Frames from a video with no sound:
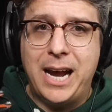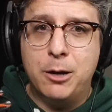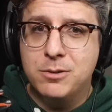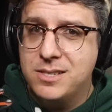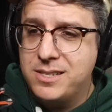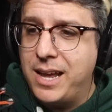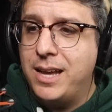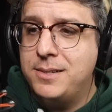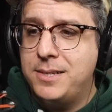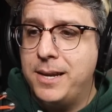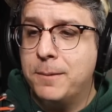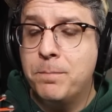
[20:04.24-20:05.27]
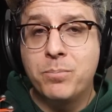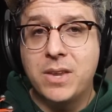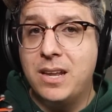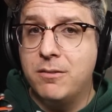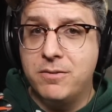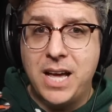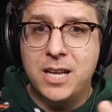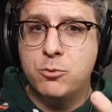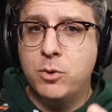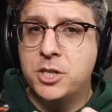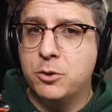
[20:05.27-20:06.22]
outstanding, and if
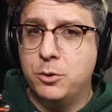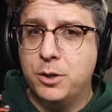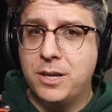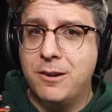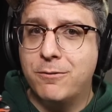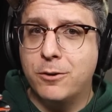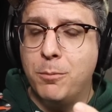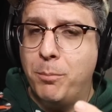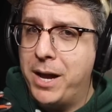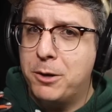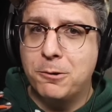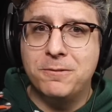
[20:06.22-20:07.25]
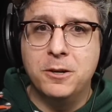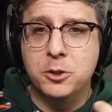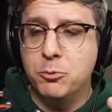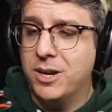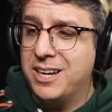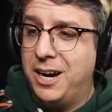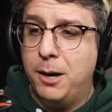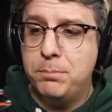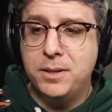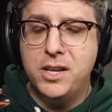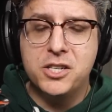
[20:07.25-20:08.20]
that's what you're looking for a microphone to
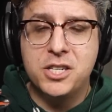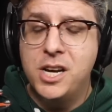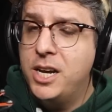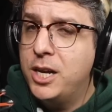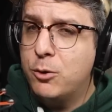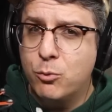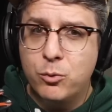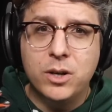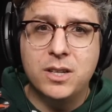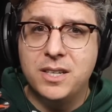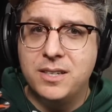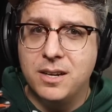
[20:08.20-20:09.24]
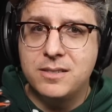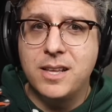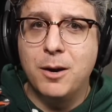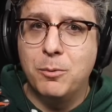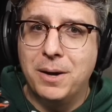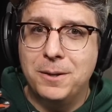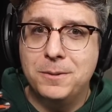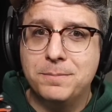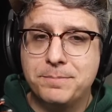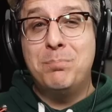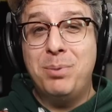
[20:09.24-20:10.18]
accomplish, really does that well.
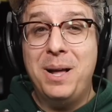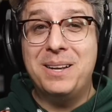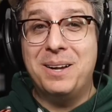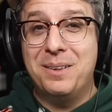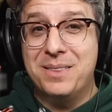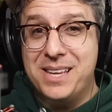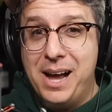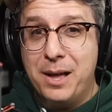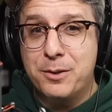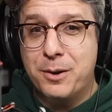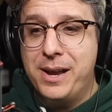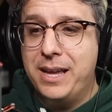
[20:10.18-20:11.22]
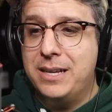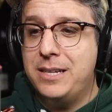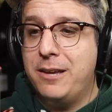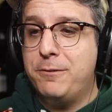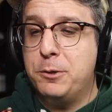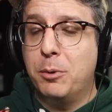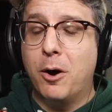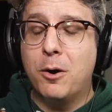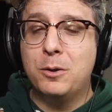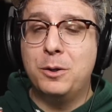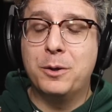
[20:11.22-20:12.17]
But on the other hand, if you
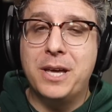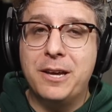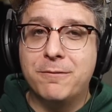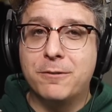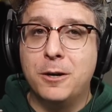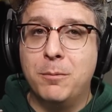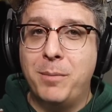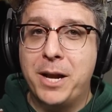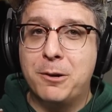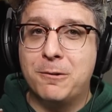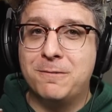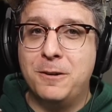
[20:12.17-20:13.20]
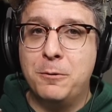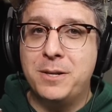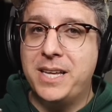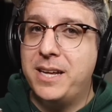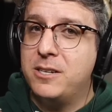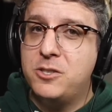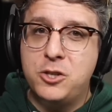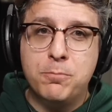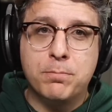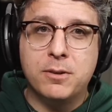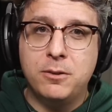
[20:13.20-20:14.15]
are looking for a microphone to get a
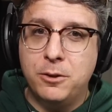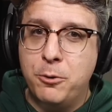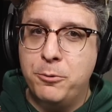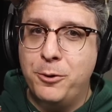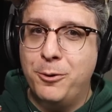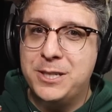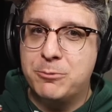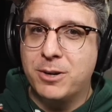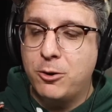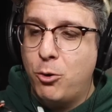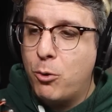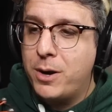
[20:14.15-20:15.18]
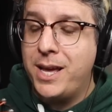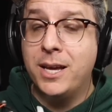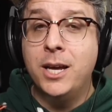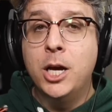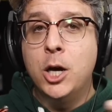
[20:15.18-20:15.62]
super low noise recording,